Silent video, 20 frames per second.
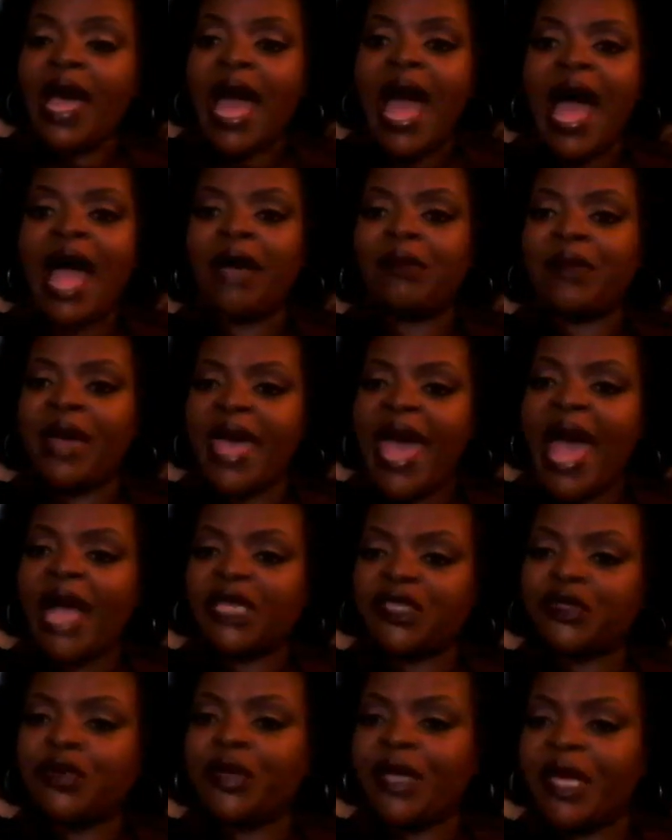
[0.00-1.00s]
I'm
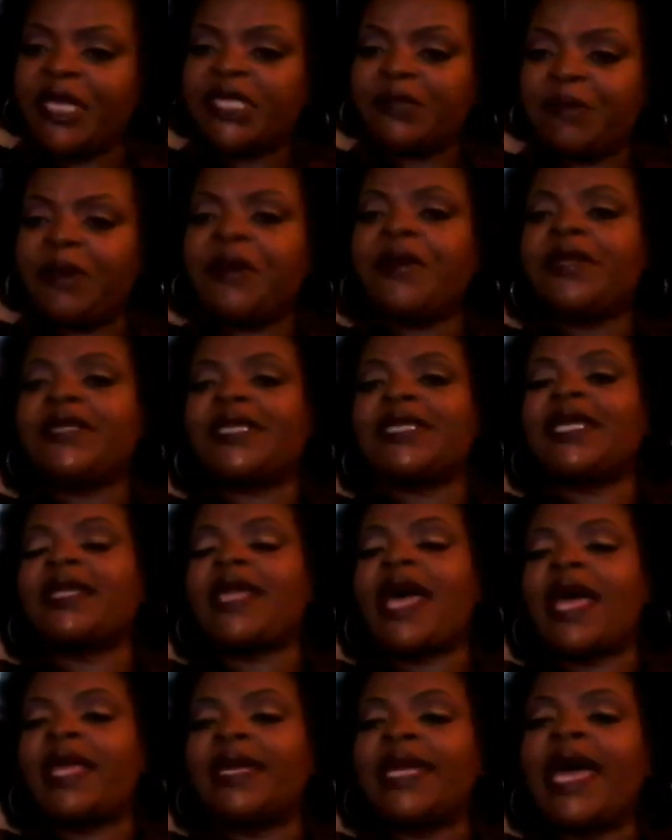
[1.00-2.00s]
actually experiencing
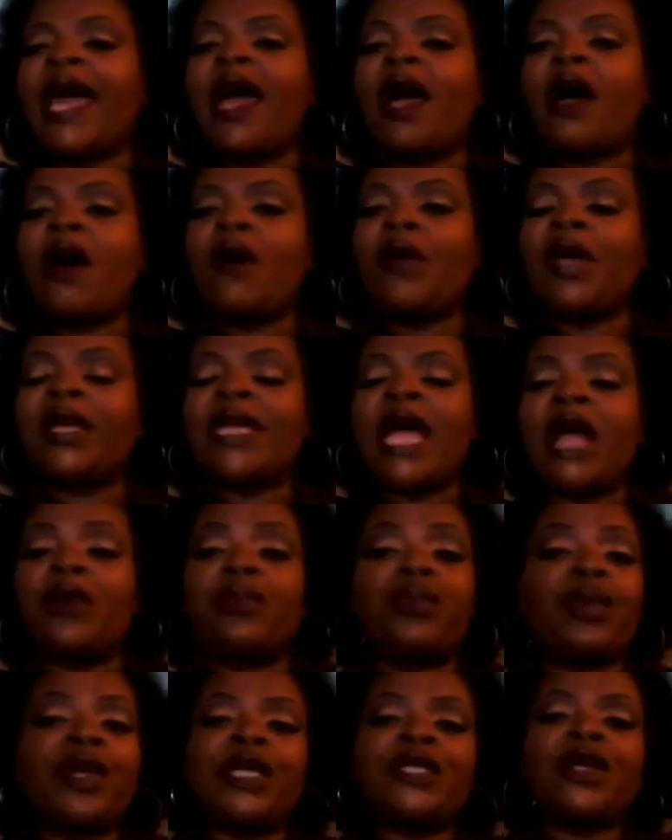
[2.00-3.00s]
that now, and I
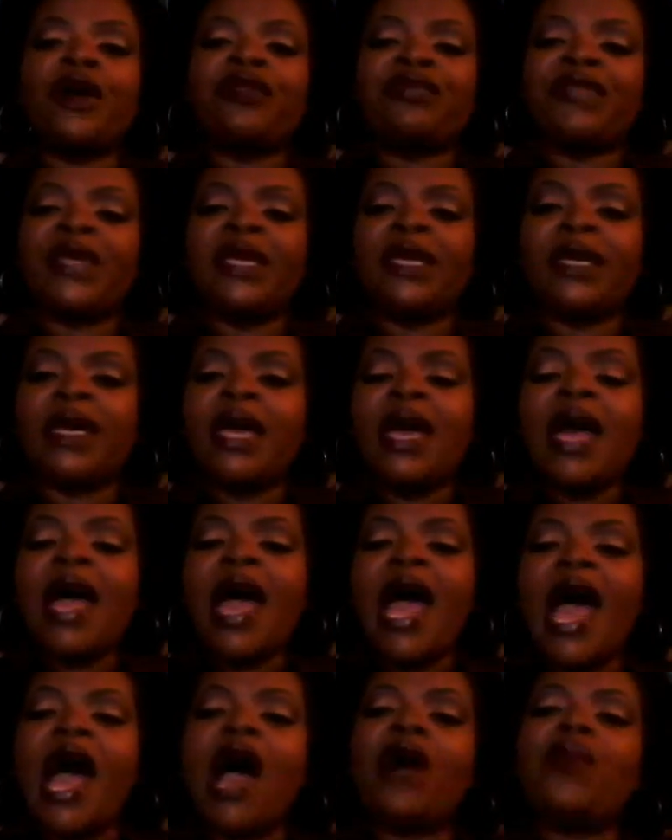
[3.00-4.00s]
really don't think
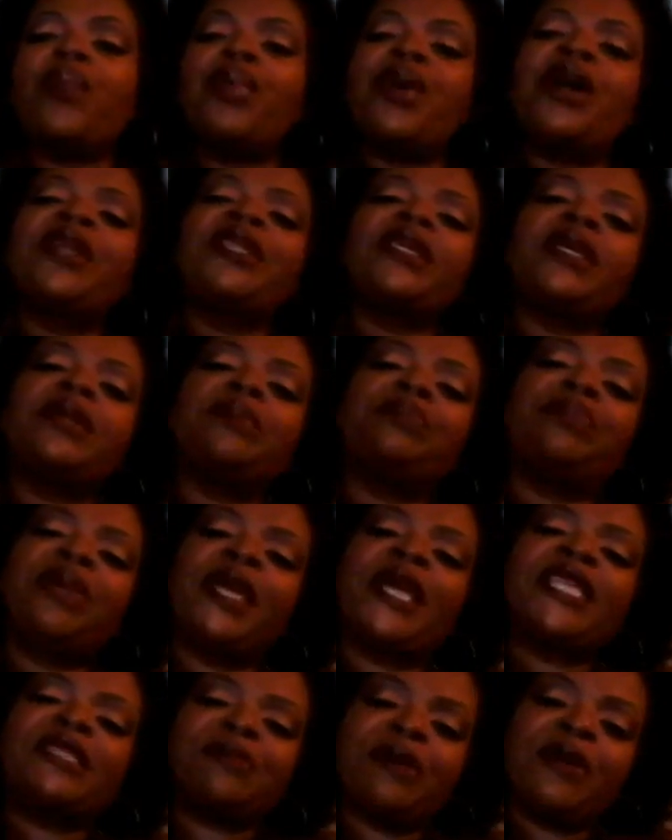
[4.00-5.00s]
I would
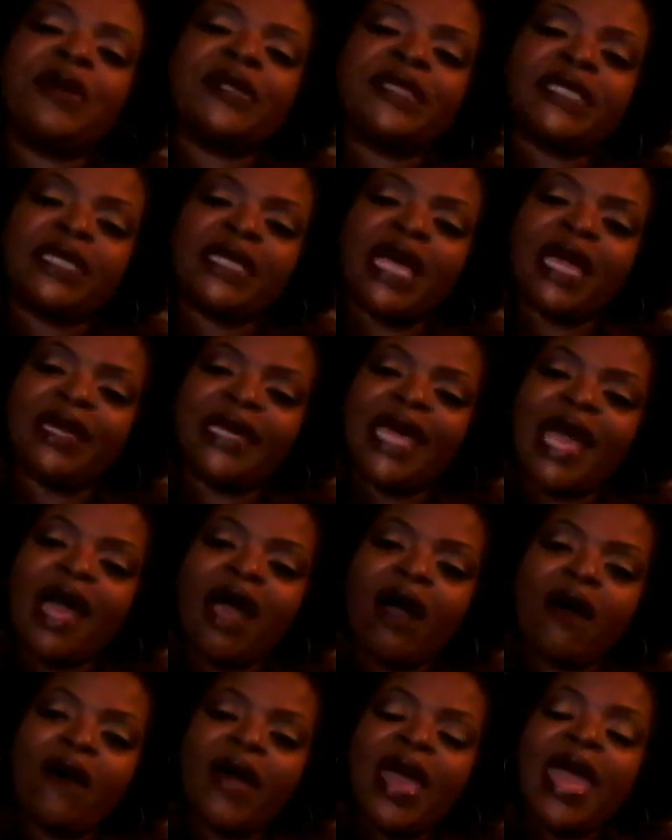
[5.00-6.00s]
be experiencing that
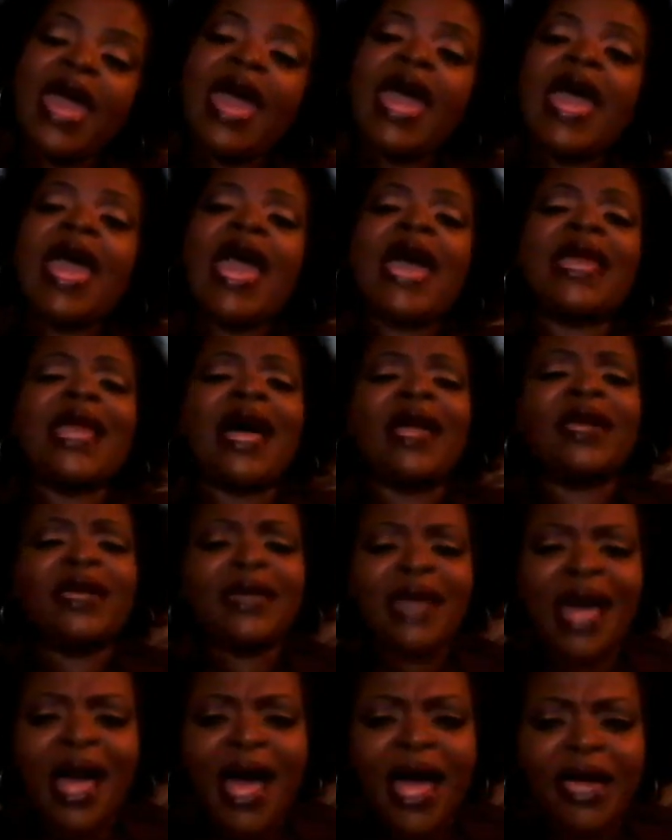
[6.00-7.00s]
now had I
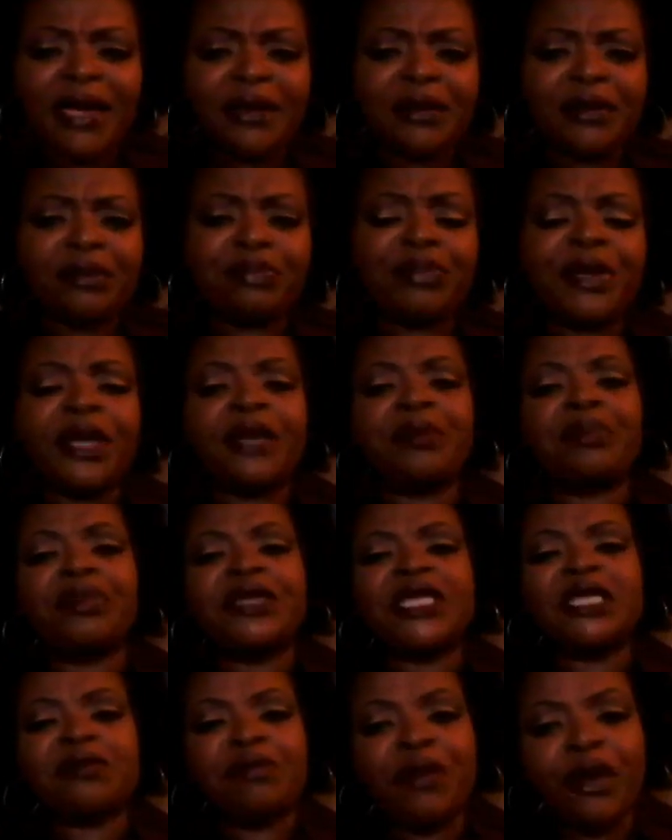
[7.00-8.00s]
not been
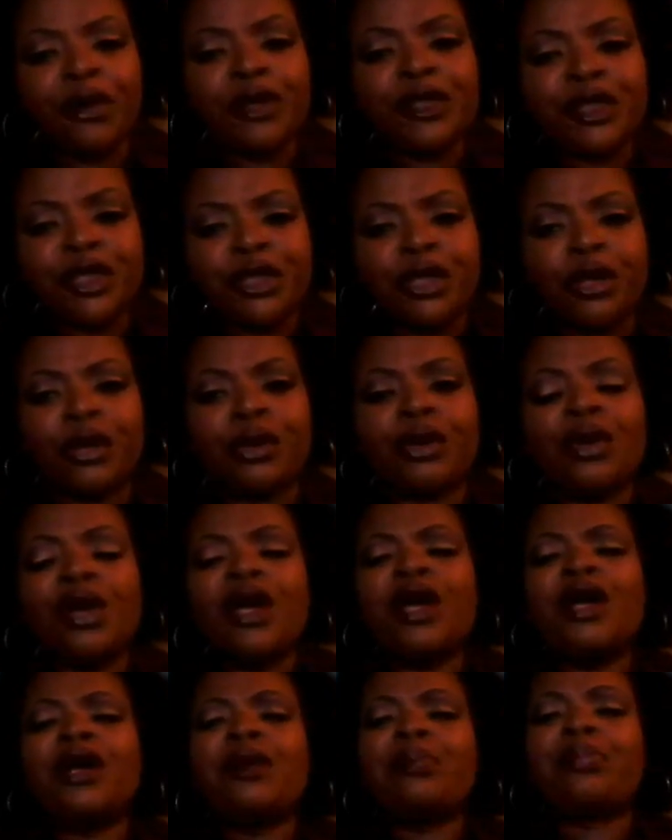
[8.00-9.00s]
spiritual
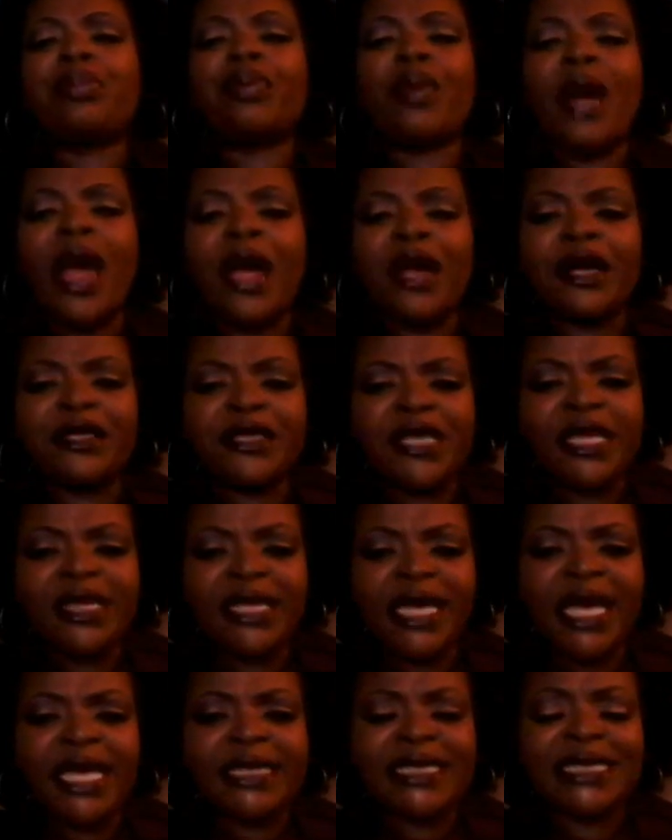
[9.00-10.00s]
prior to
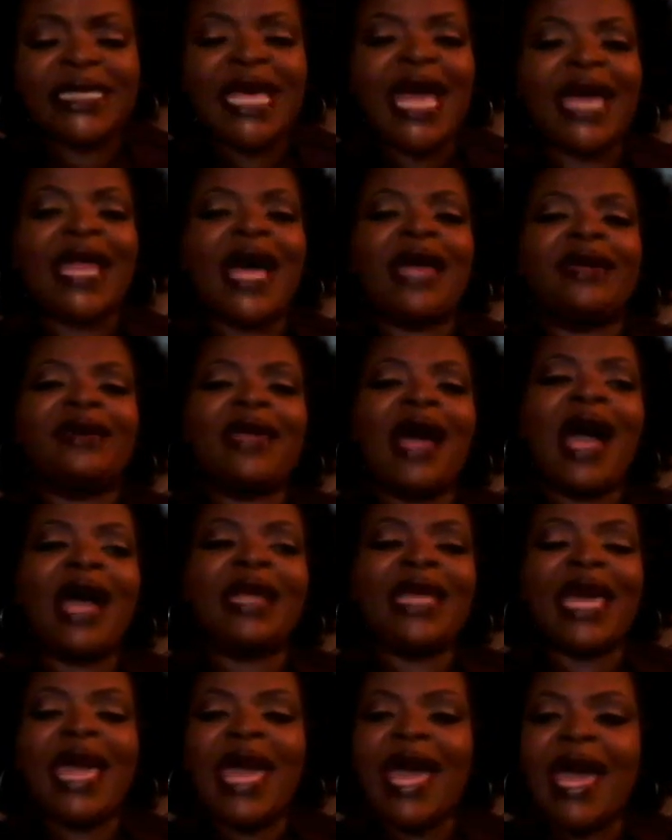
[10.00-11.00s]
this, and had I
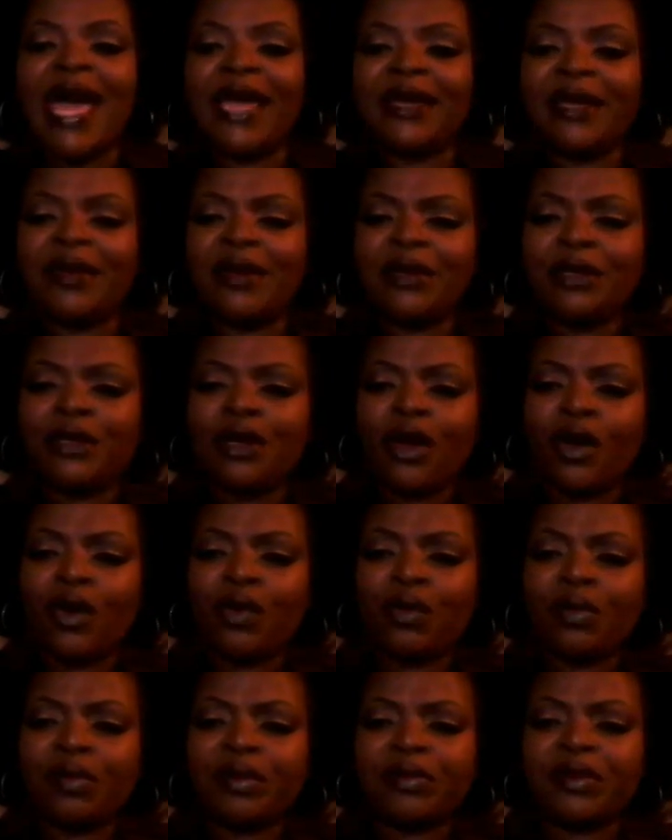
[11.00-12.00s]
not had,
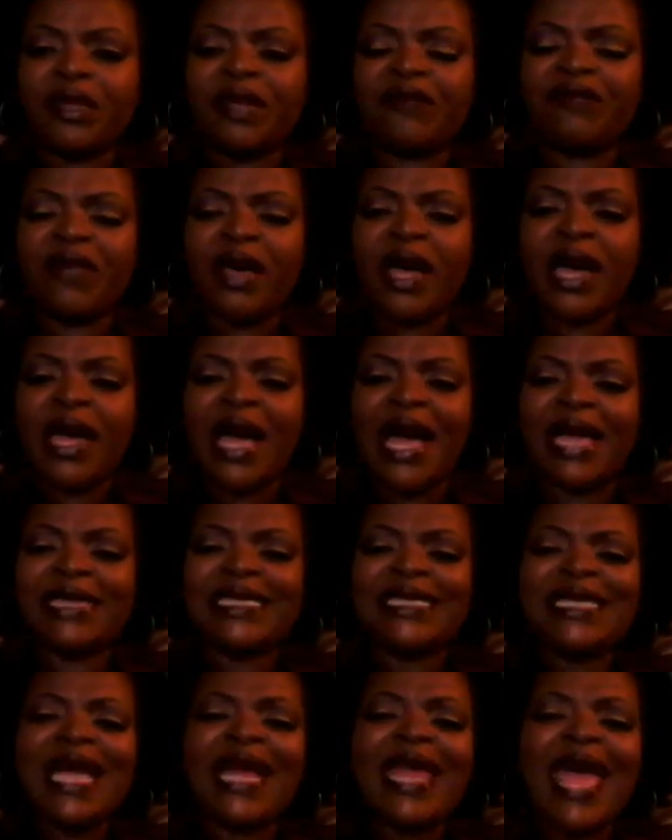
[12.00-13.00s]
I
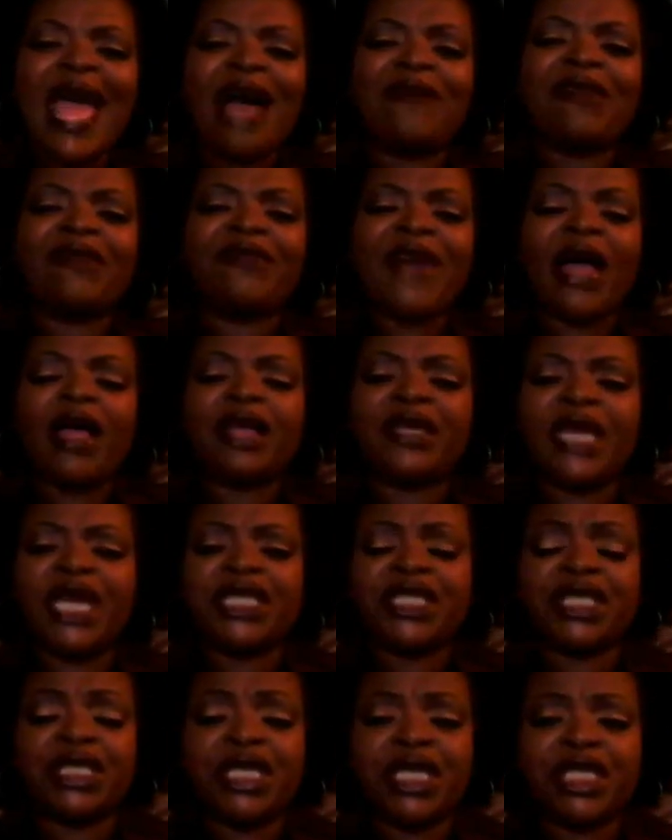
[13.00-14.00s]
did not have a
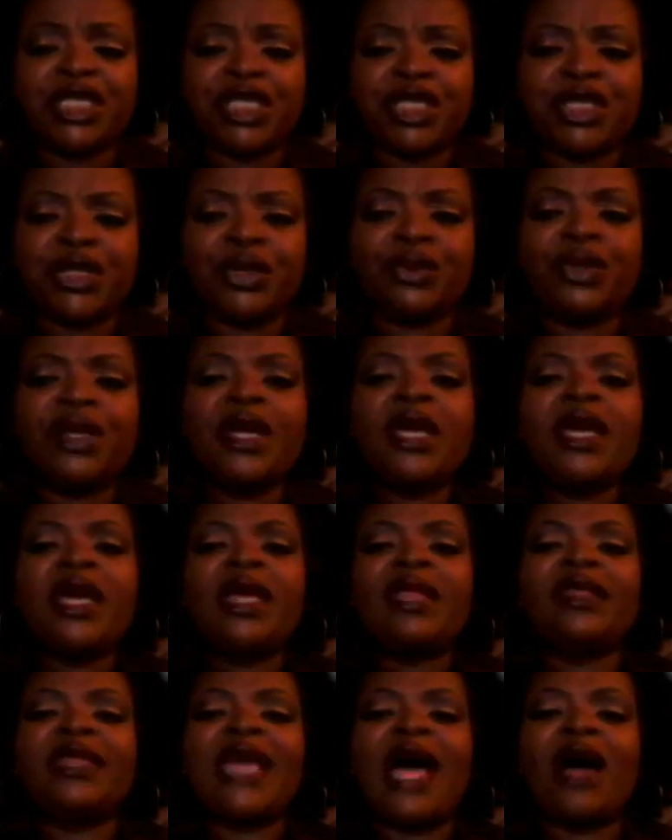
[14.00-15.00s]
validation issue
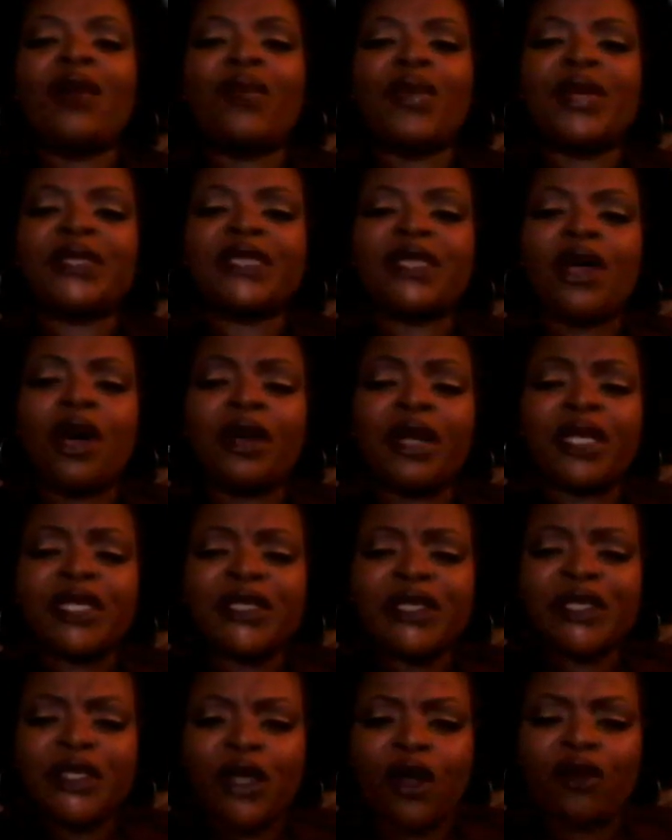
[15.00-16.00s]
that was on a
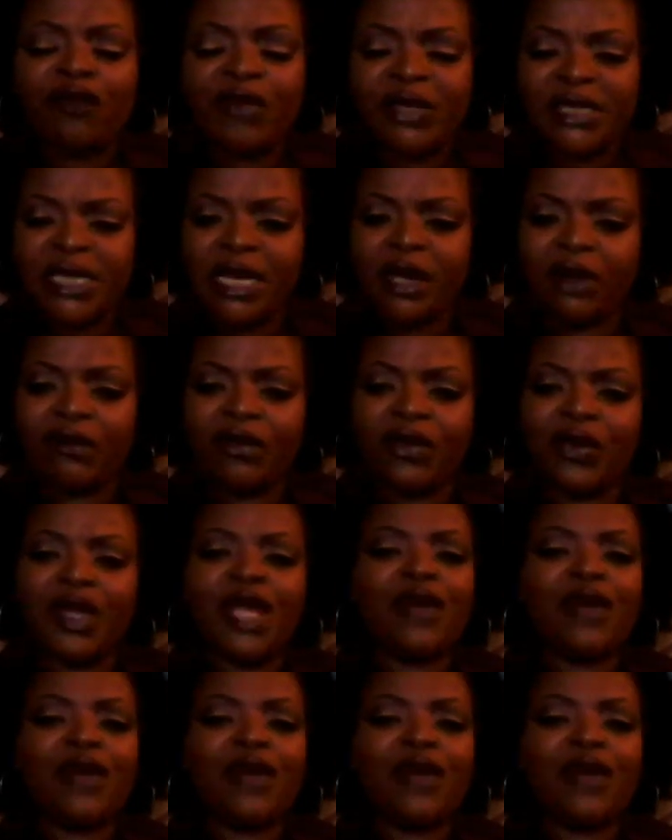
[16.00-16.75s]
surface level.